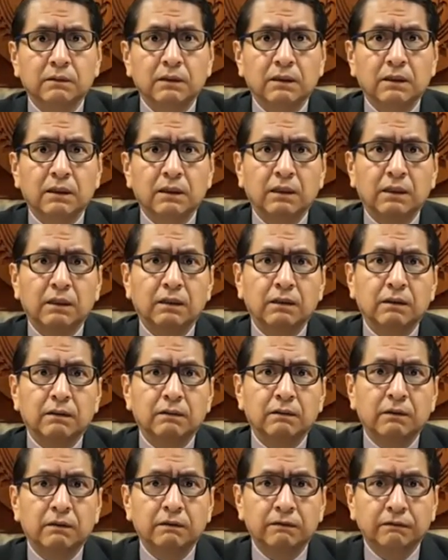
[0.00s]
uh,
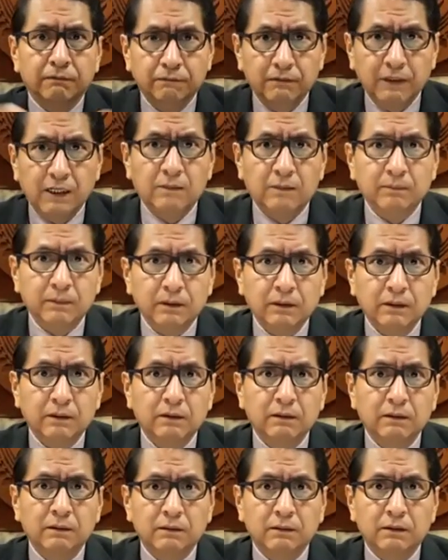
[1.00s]
their
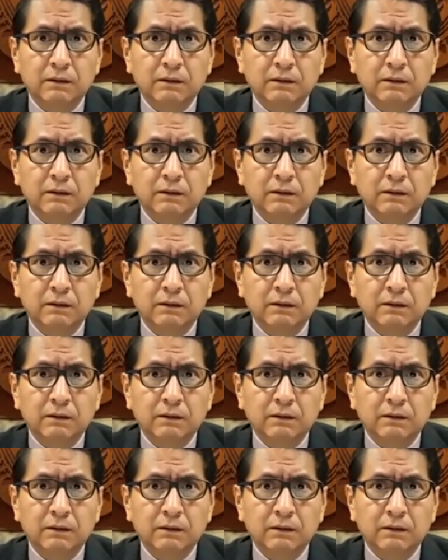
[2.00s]
family,